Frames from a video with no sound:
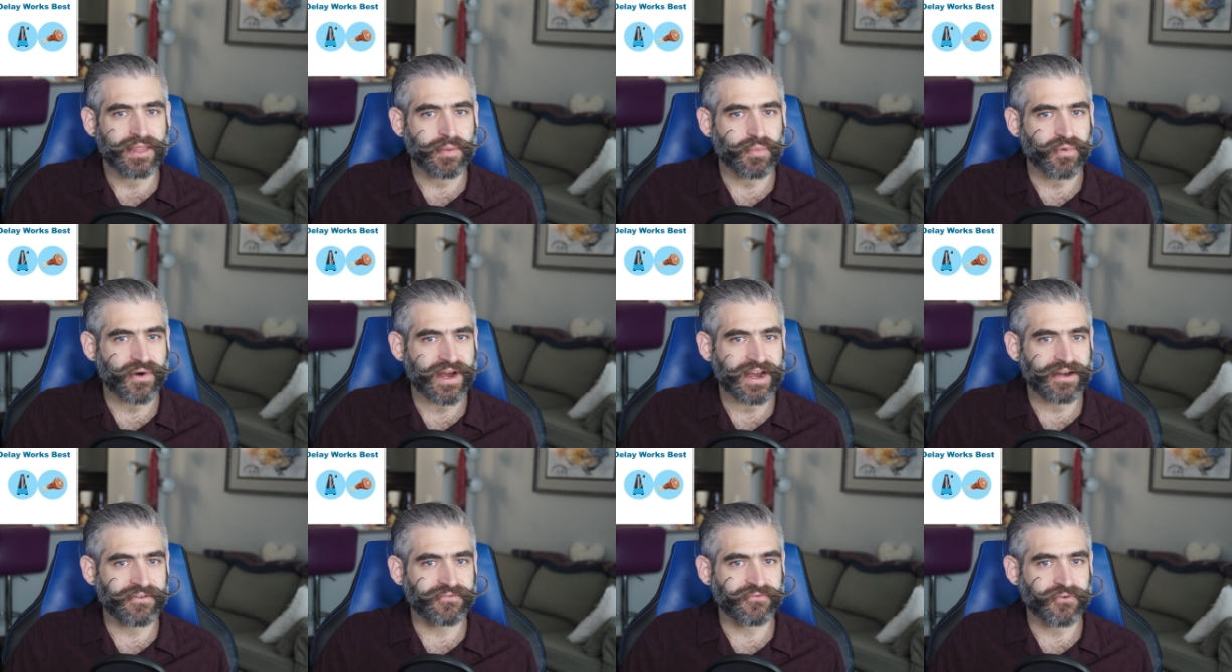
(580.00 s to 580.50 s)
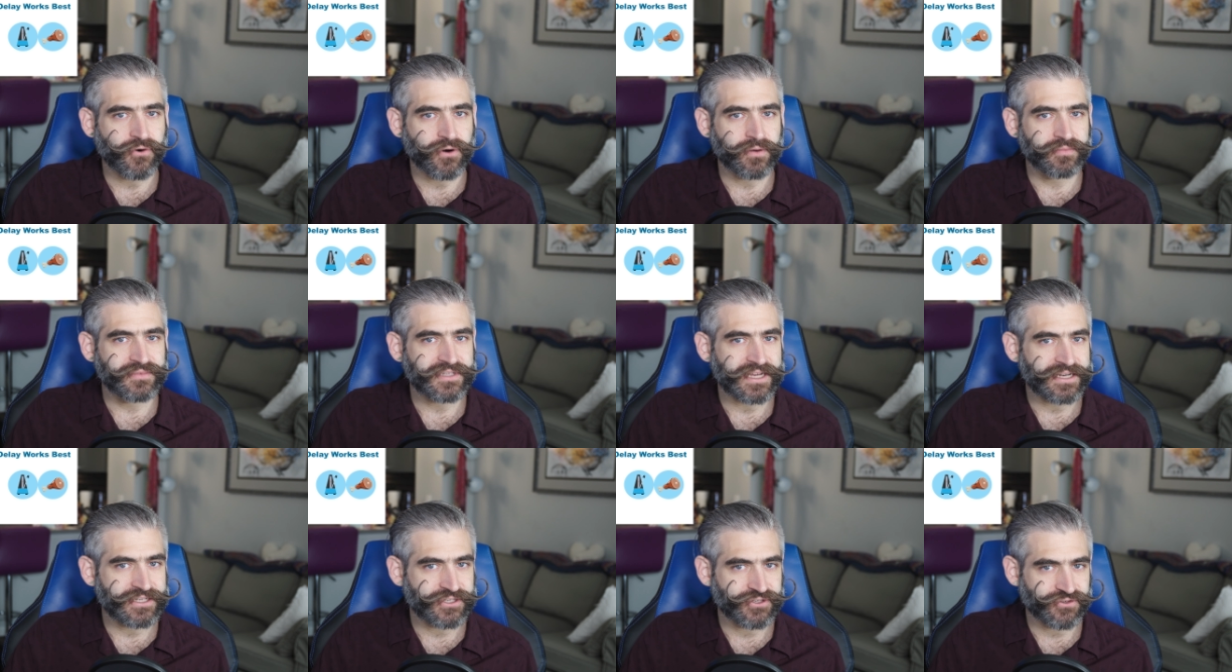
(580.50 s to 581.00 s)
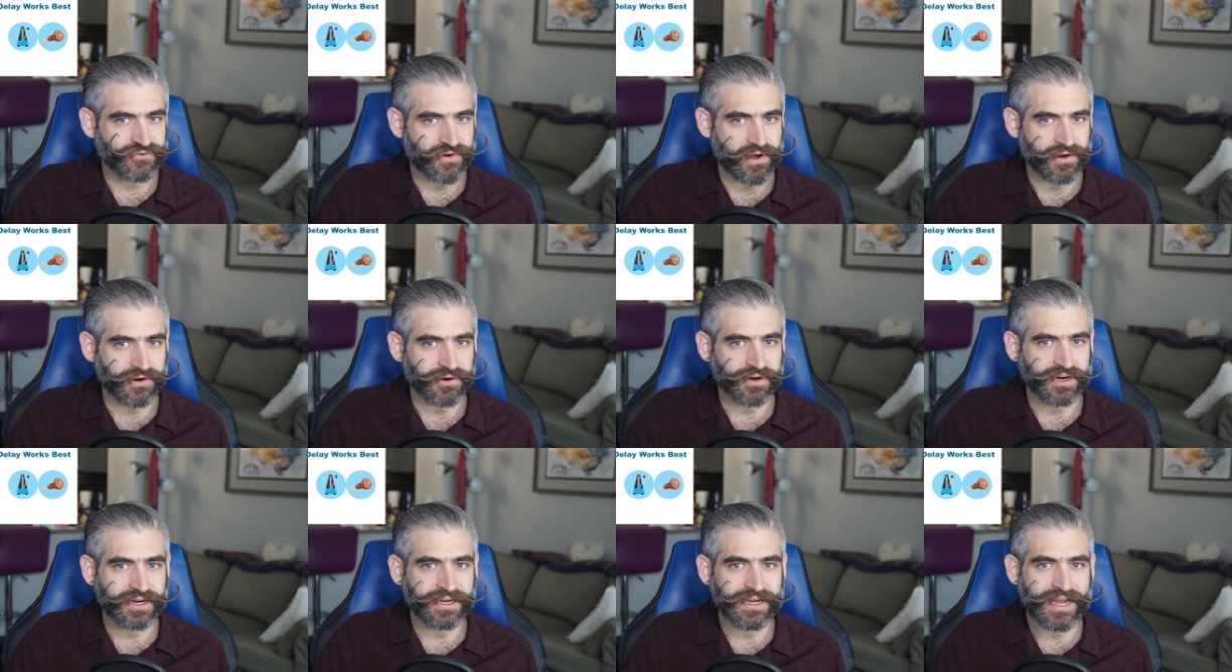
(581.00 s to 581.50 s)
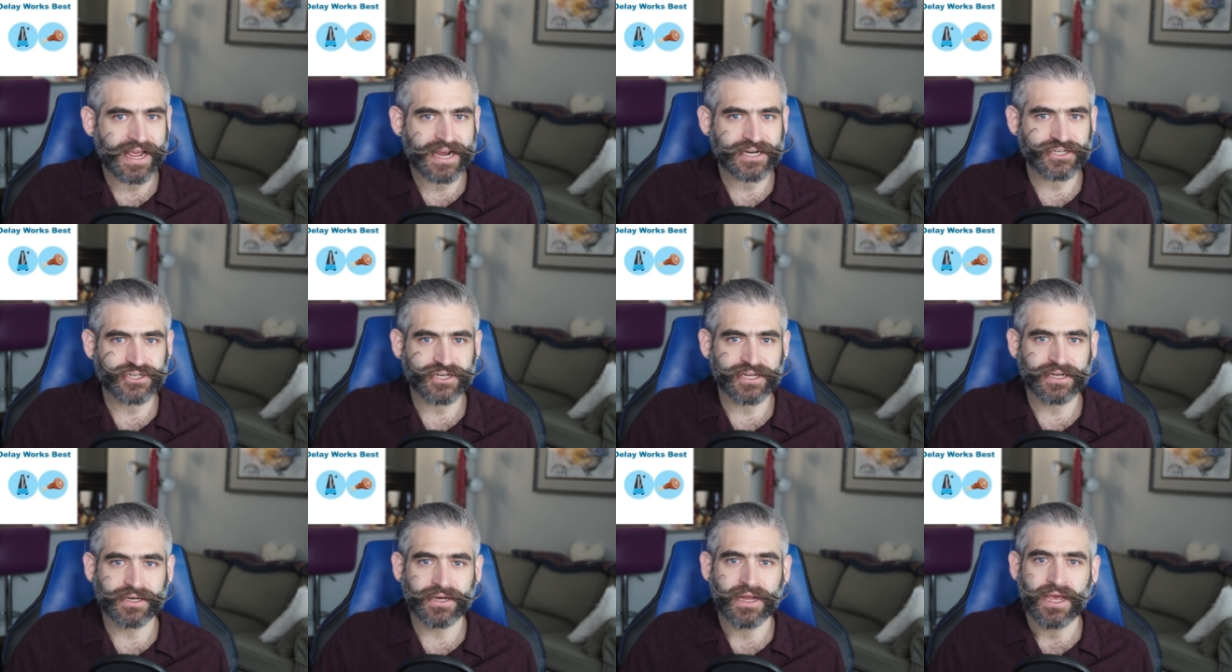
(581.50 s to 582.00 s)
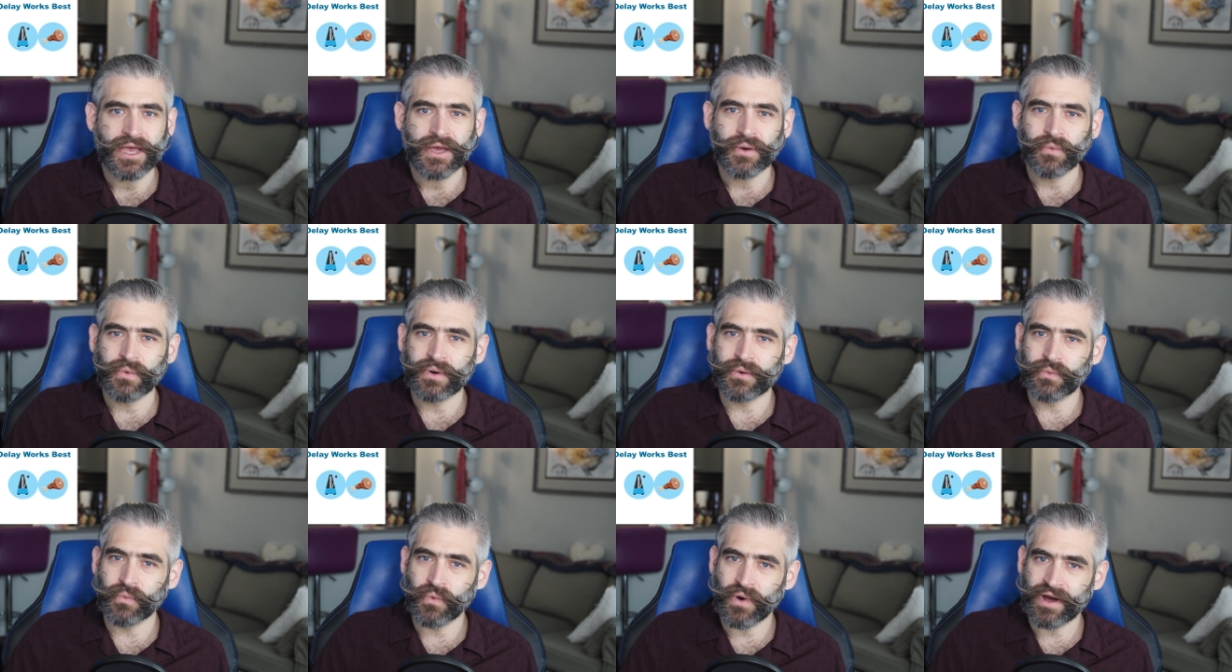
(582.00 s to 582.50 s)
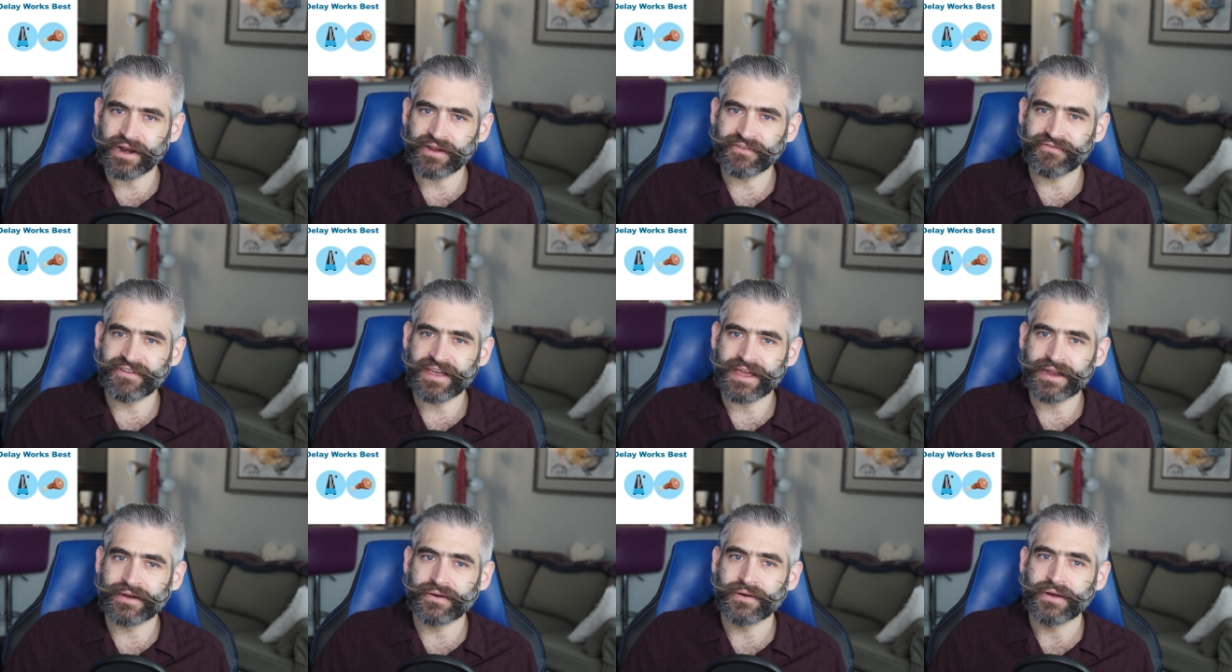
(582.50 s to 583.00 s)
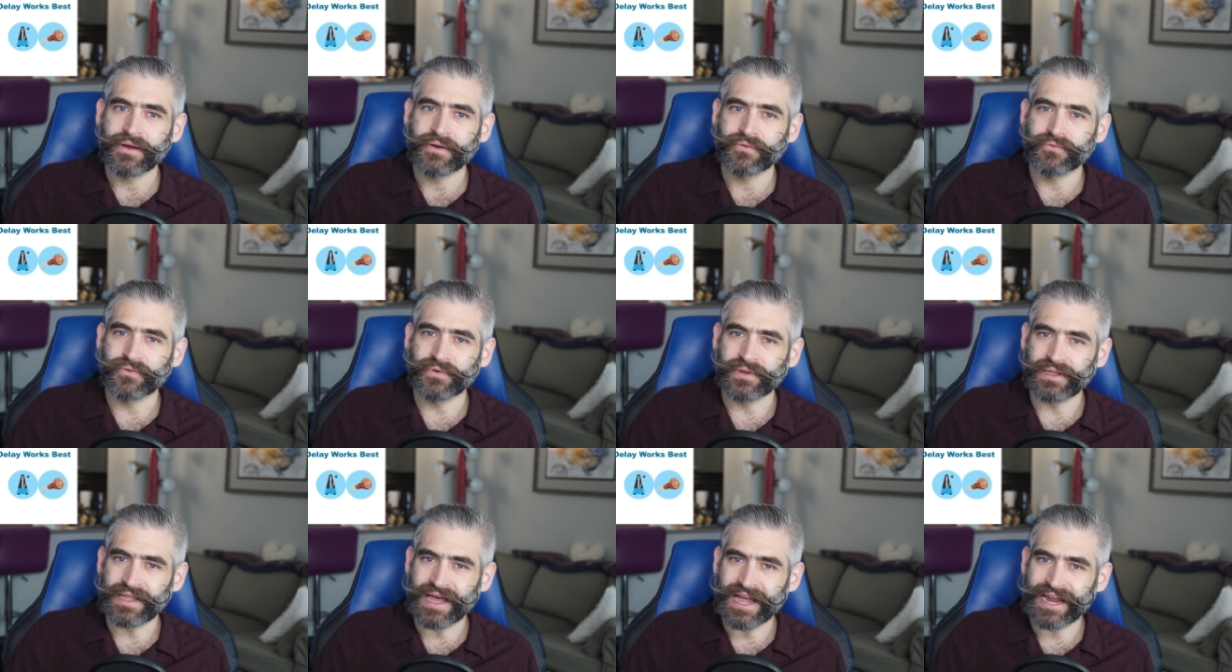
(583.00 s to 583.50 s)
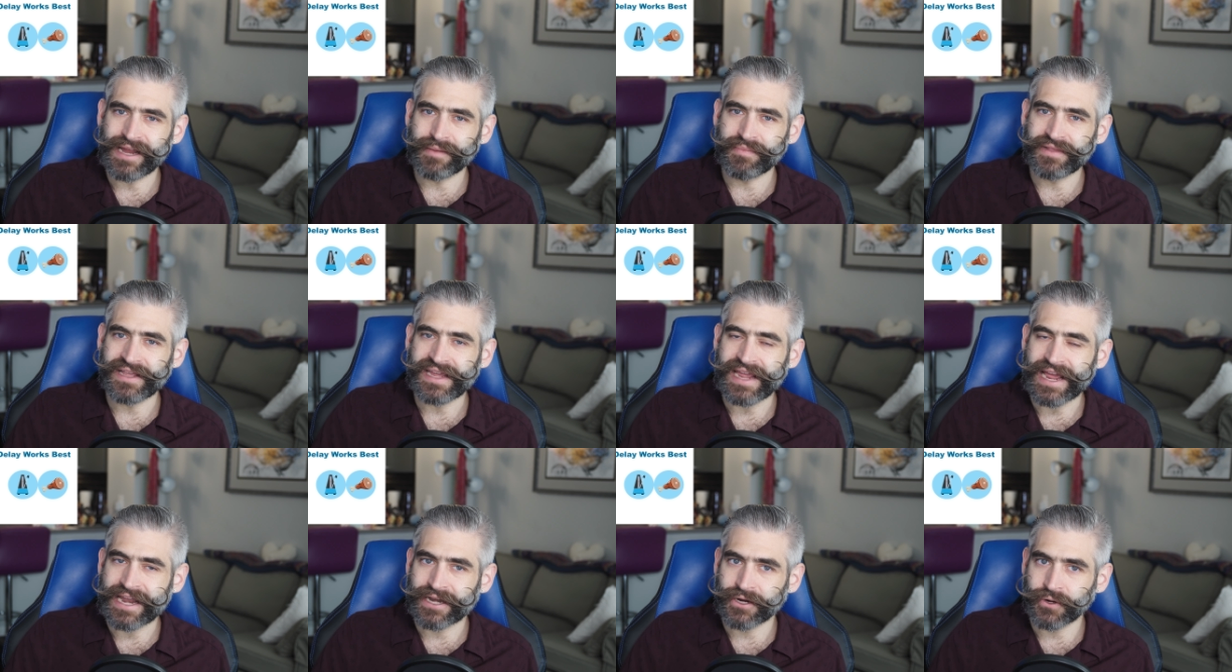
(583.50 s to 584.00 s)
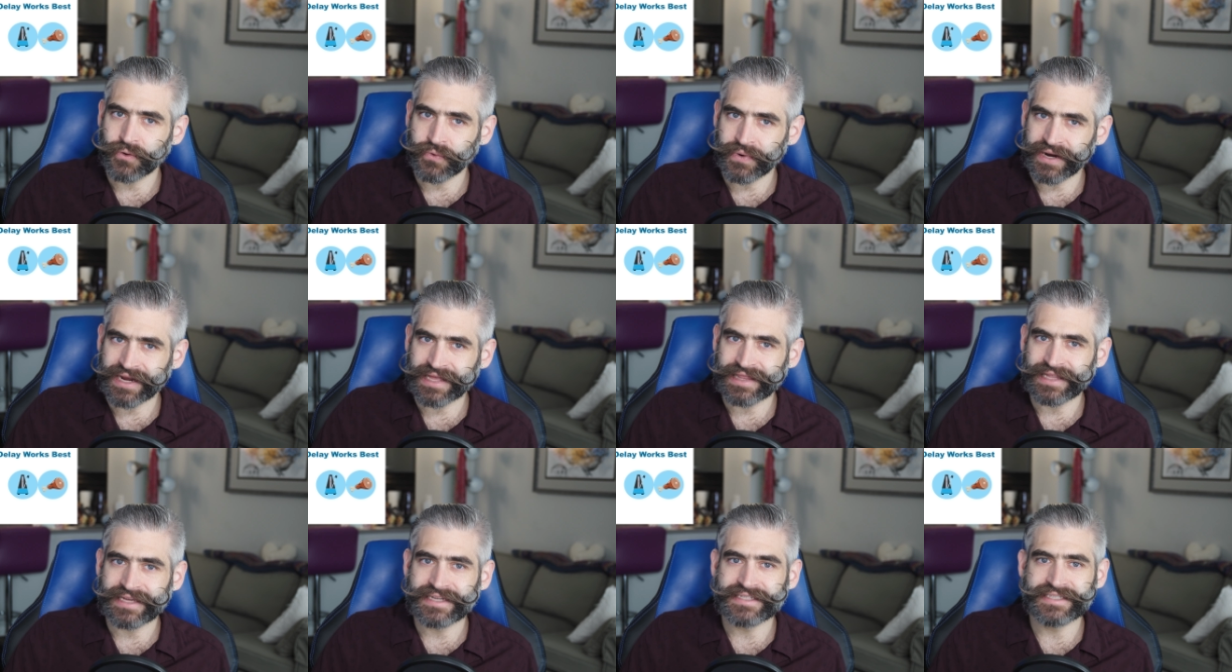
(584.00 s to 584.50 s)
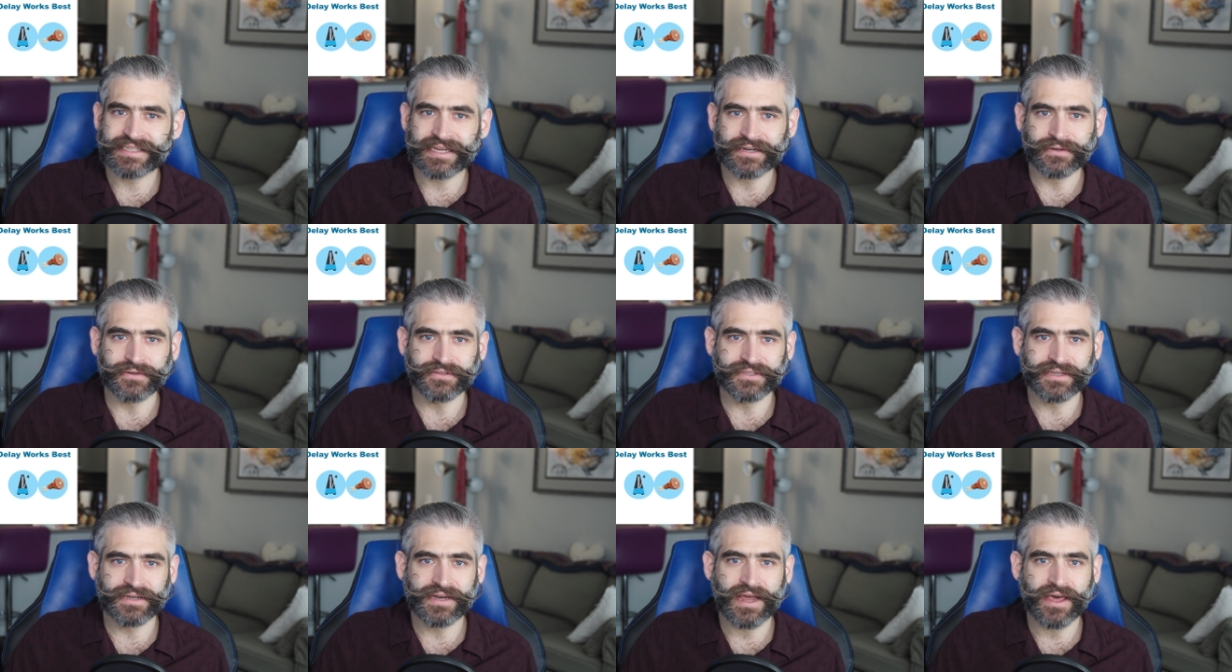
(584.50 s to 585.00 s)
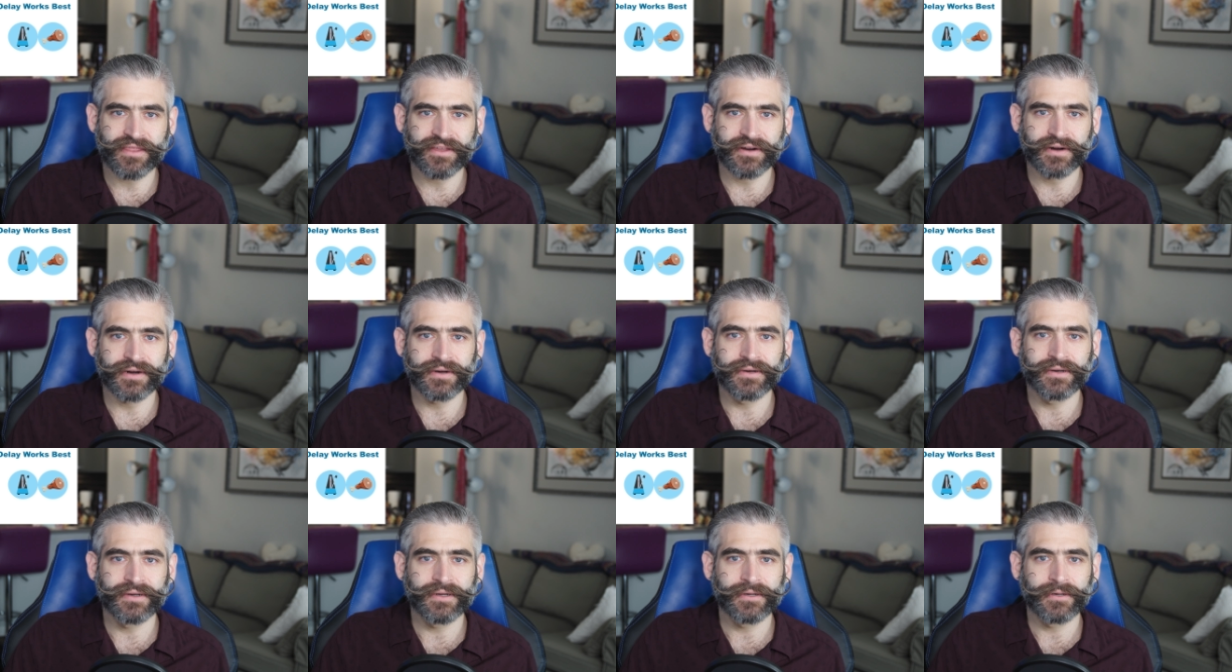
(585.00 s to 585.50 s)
The brain forms a stronger connection when one event reliably and quickly signals another.